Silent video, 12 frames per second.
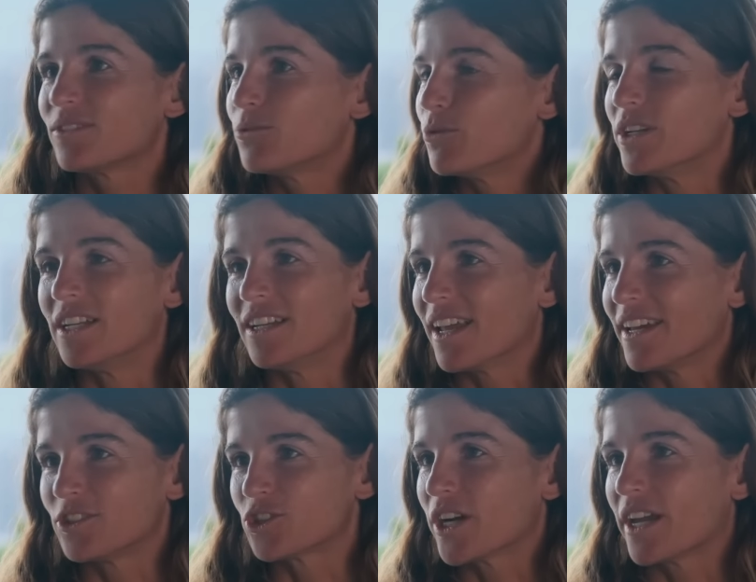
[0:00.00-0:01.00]
really
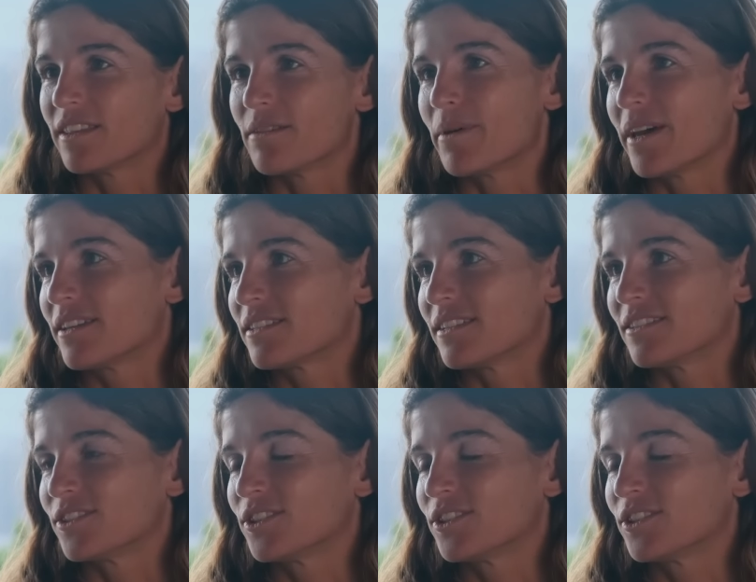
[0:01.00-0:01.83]
like trying their best and